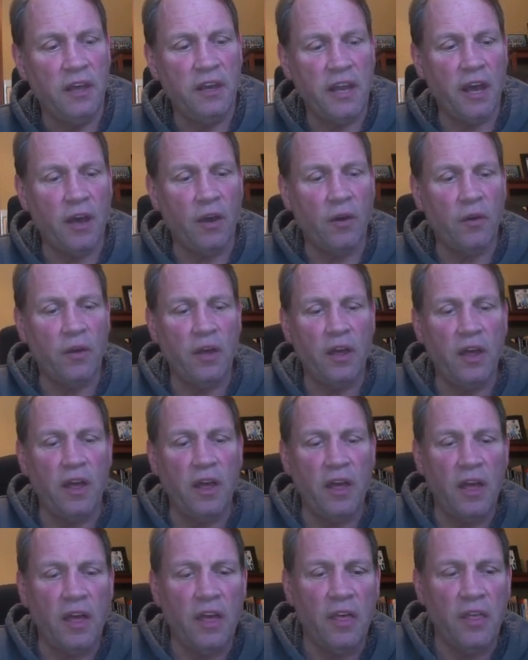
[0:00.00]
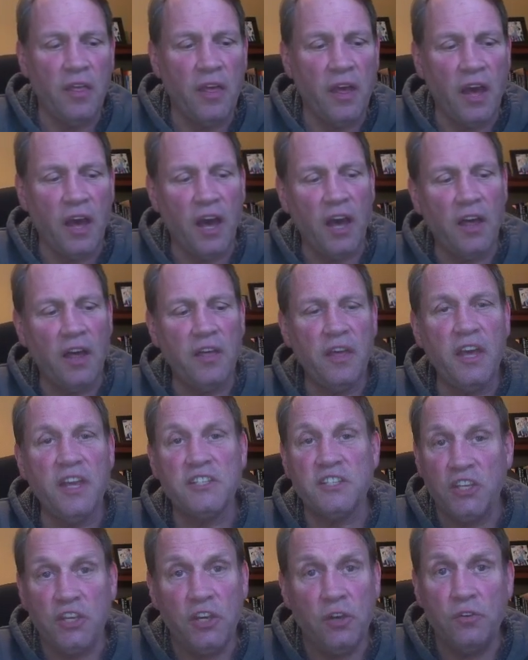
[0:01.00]
Now,
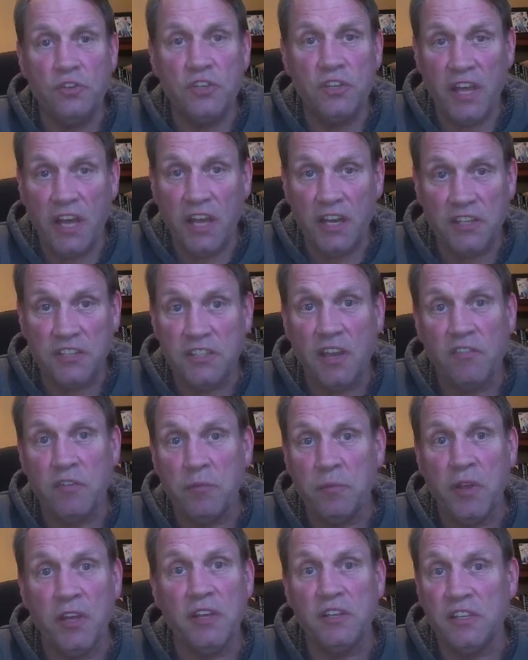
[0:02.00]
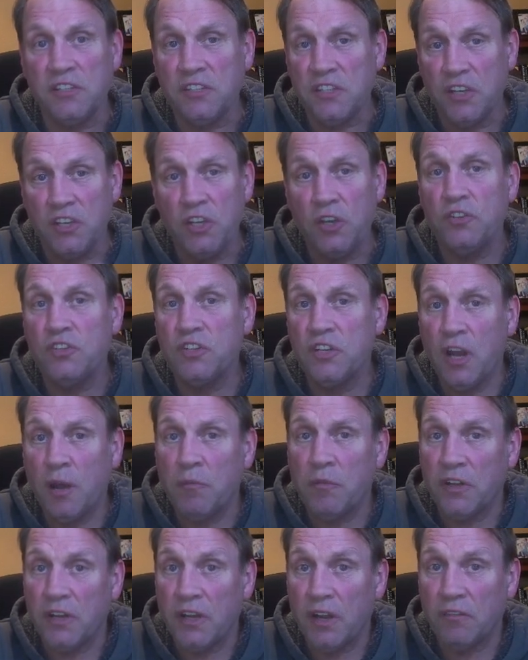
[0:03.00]
that is 7 million is a huge
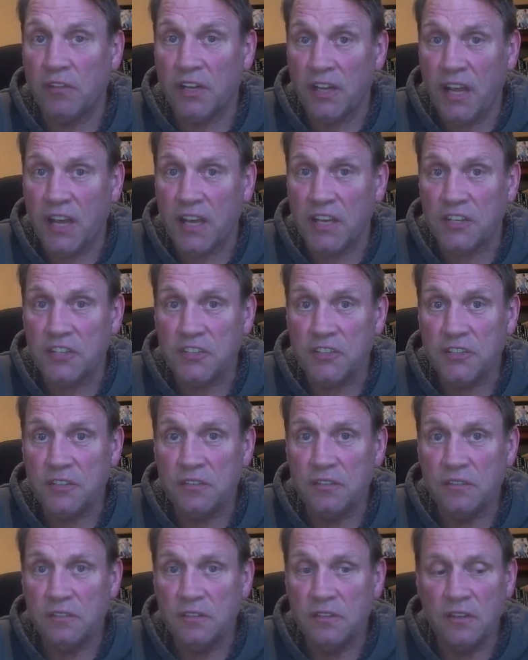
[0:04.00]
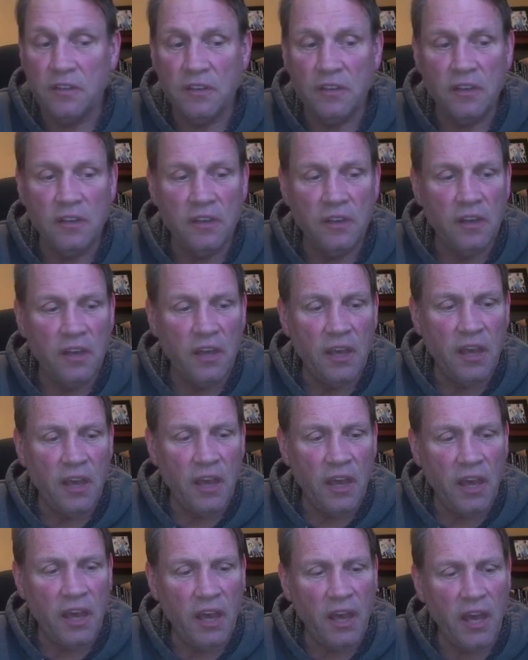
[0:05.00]
number, nevertheless.
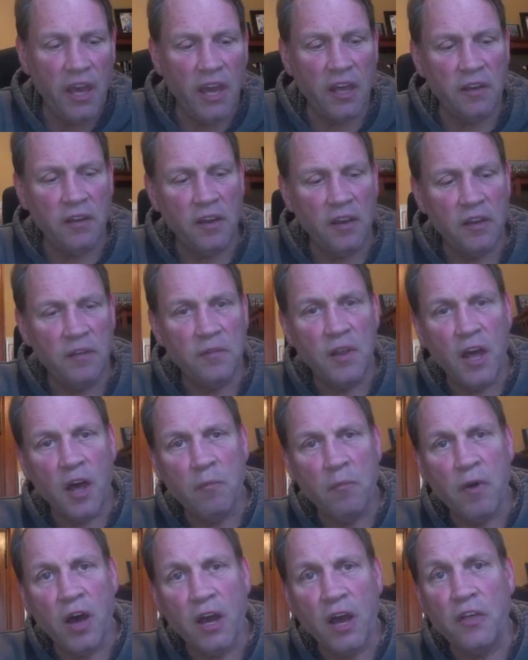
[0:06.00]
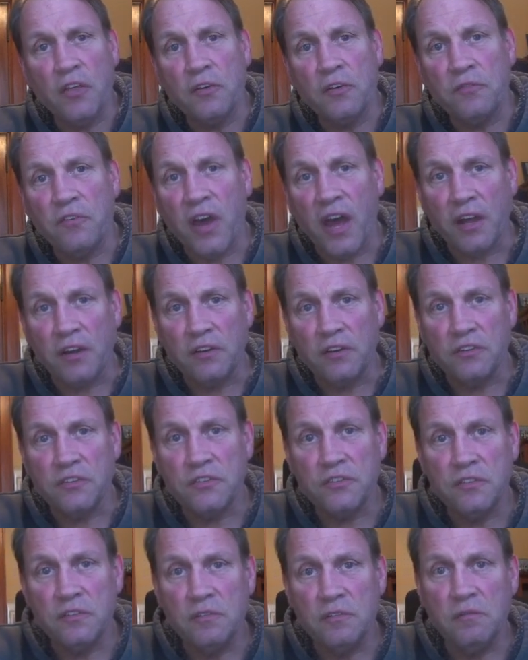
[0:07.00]
And among other
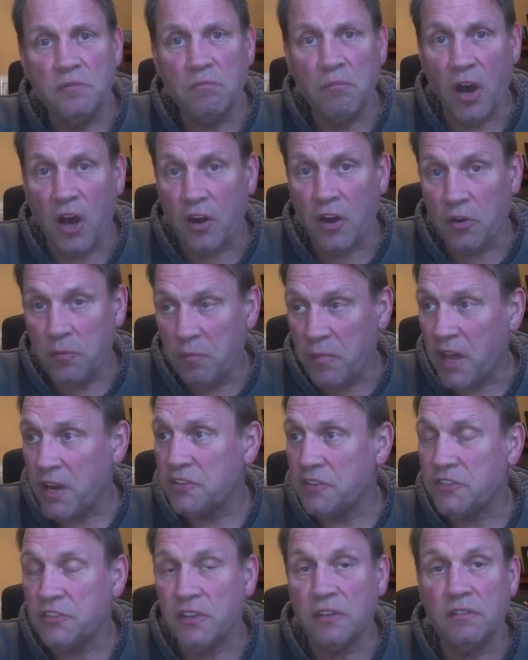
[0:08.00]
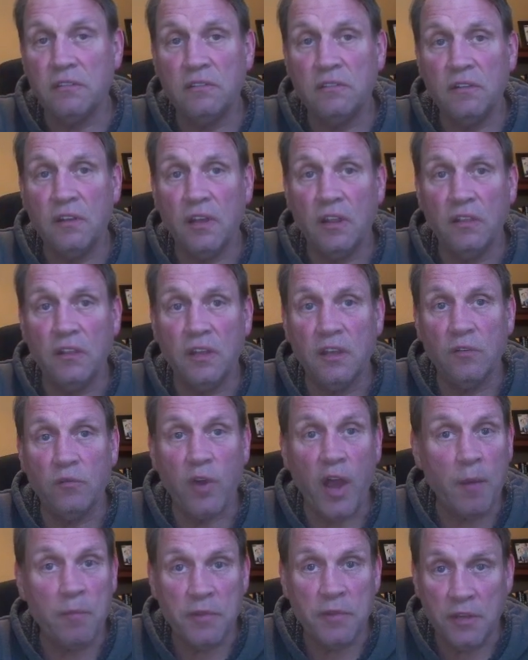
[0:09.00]
factors, modern medicine and the
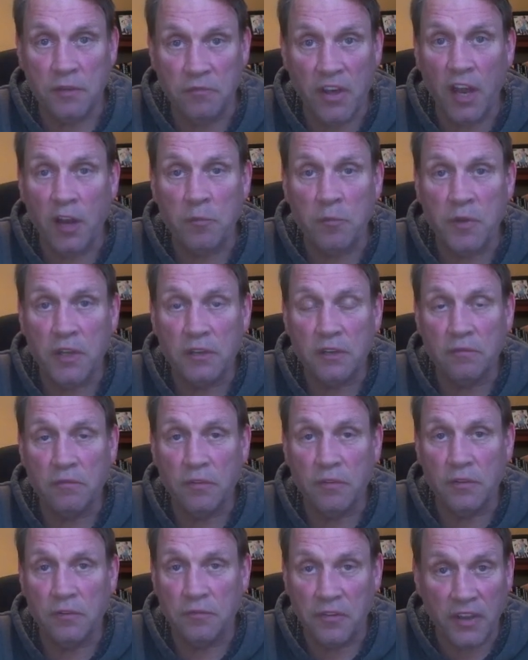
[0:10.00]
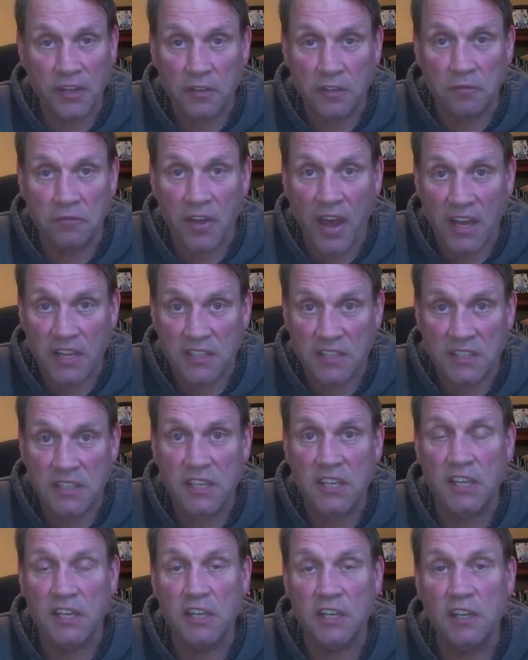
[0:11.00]
rapid development of an effective
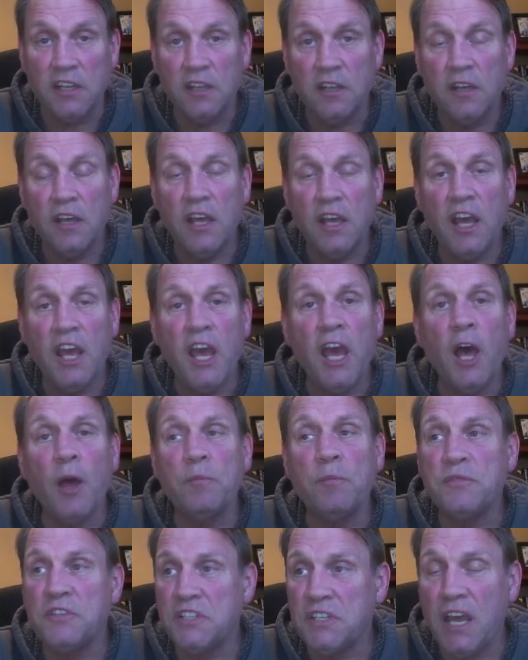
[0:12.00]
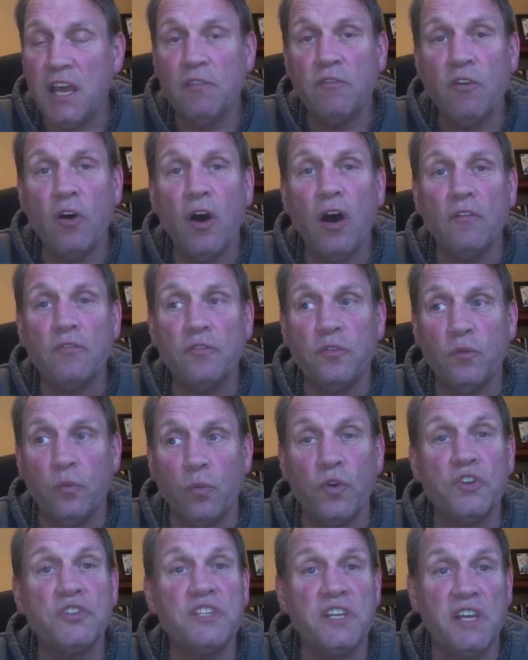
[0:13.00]
vaccine helped stave off the
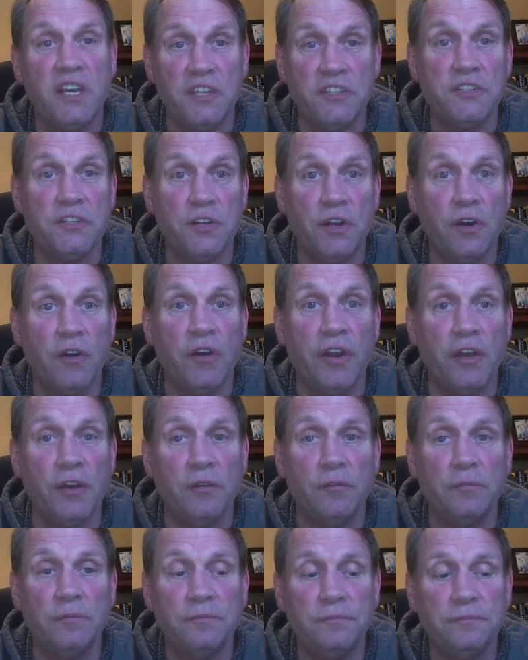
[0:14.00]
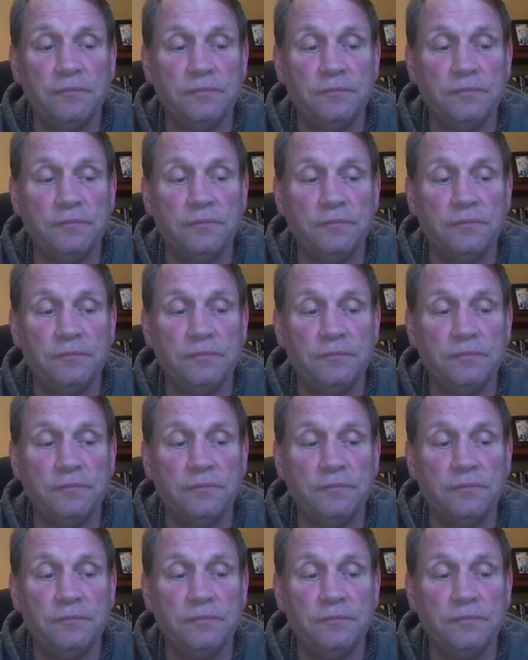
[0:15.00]
worst case scenario.